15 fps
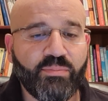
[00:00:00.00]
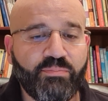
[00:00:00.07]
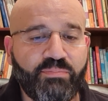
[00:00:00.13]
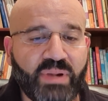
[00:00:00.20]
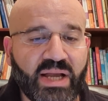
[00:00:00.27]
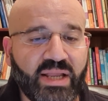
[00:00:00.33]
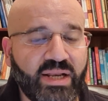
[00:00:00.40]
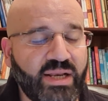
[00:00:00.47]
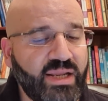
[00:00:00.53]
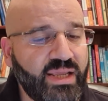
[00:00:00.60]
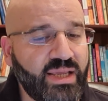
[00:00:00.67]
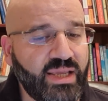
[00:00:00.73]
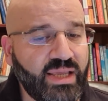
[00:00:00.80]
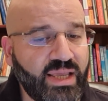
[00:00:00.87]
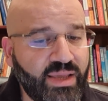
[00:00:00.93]
but
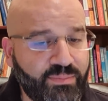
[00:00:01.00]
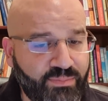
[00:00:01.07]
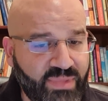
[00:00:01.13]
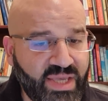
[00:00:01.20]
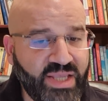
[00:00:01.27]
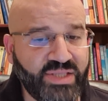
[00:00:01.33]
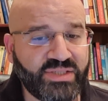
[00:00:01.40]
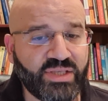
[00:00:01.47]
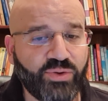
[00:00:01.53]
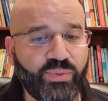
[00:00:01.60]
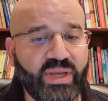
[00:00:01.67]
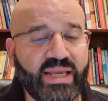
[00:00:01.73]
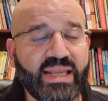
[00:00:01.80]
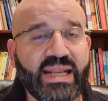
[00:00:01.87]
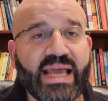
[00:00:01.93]
it means that
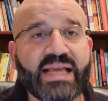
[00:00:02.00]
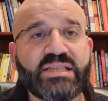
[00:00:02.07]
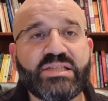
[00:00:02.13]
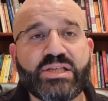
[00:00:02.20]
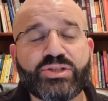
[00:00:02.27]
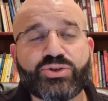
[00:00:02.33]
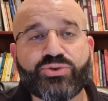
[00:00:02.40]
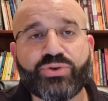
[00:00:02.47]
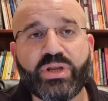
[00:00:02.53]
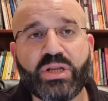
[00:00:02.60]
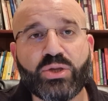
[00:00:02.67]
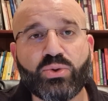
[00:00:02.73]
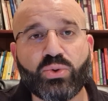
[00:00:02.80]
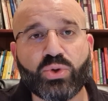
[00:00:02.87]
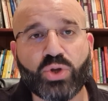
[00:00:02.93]
we can access
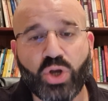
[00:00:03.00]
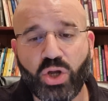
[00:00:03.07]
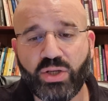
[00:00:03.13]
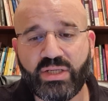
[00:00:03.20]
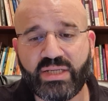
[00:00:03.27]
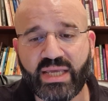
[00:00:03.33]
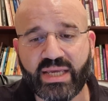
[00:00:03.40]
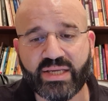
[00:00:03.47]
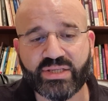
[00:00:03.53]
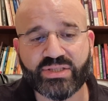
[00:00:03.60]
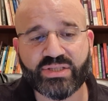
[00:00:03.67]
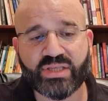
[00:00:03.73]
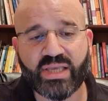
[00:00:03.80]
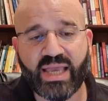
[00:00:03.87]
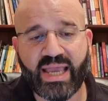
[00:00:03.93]
critical
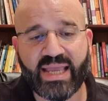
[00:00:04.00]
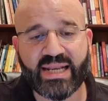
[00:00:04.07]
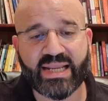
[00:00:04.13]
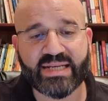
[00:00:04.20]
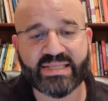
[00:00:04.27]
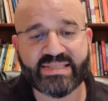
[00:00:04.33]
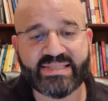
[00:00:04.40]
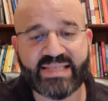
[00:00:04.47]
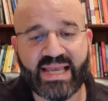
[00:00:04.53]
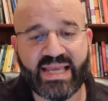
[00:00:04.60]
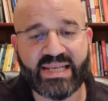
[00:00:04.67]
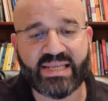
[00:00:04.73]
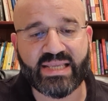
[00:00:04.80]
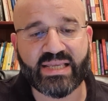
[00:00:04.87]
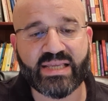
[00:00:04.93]
context and
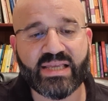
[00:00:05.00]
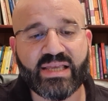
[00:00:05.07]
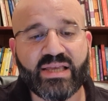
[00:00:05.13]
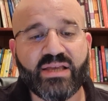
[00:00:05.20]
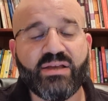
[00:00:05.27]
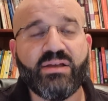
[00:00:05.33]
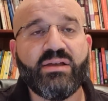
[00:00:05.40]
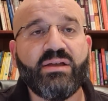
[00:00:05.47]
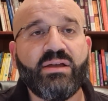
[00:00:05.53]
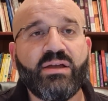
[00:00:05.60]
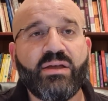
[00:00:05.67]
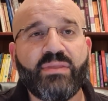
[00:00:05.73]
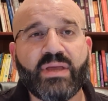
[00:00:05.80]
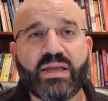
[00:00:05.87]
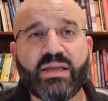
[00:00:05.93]
understanding
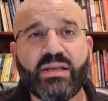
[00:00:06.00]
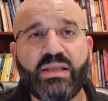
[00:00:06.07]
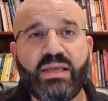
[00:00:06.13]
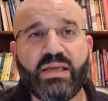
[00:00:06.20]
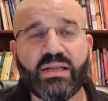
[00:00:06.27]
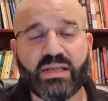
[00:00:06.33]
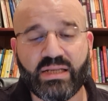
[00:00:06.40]
that can heal